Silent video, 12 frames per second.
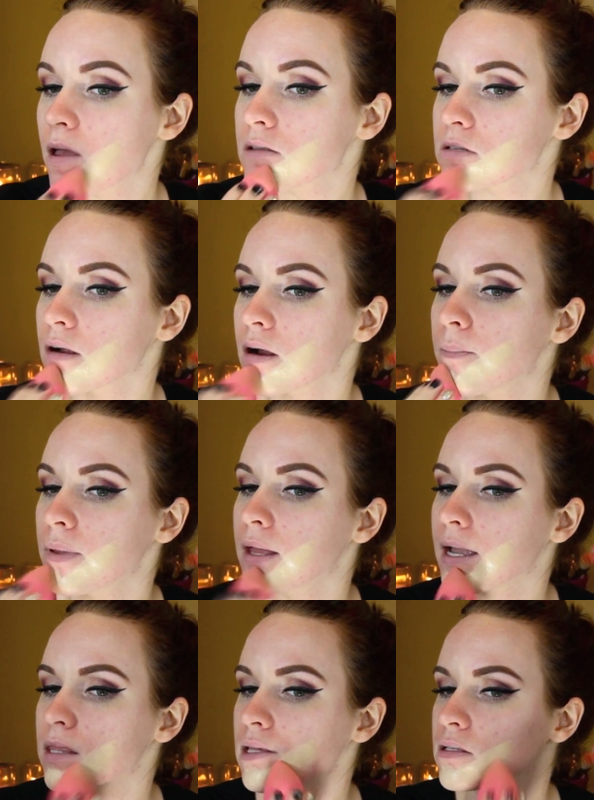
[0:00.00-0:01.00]
start
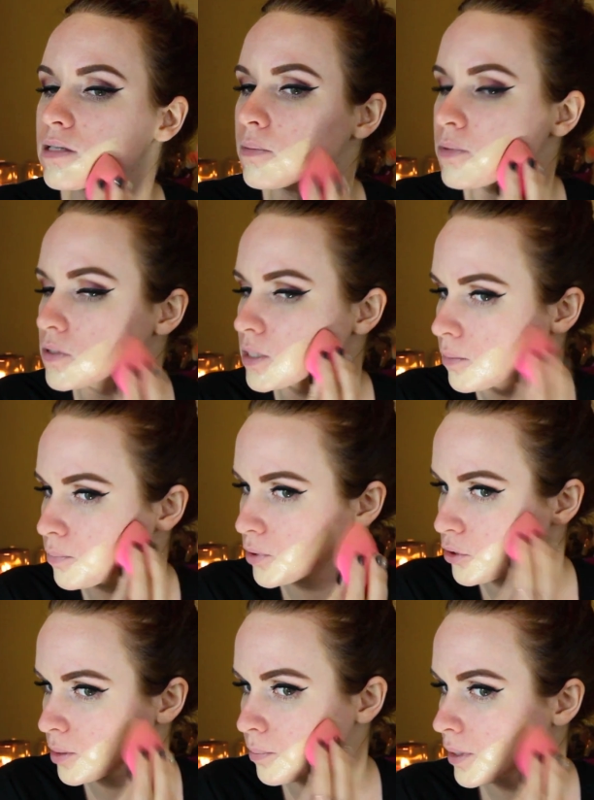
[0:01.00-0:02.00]
applying this. I'm using a
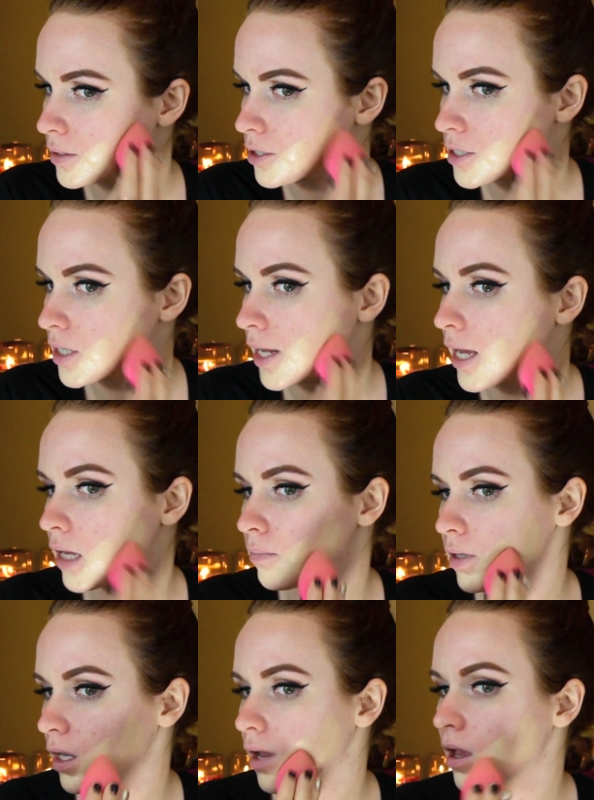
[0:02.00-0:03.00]
beauty blender today
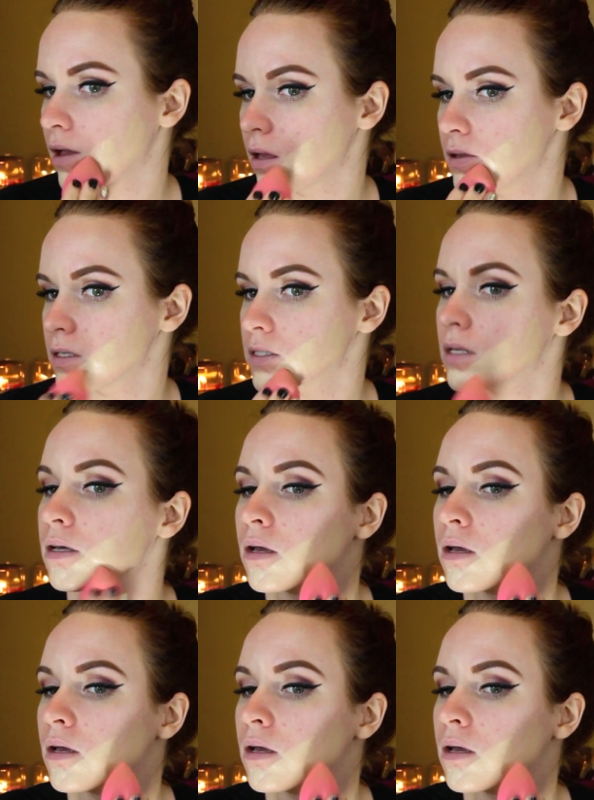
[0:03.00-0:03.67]
because